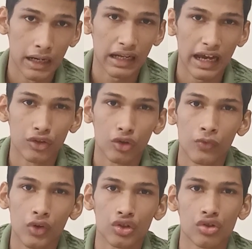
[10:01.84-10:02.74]
But I
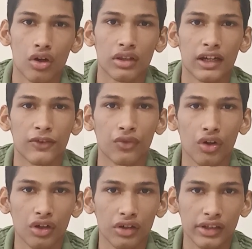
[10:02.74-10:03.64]
know for sure that if
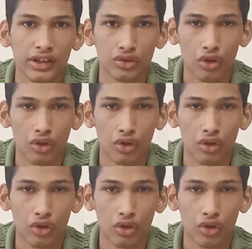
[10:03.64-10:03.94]
your turtle is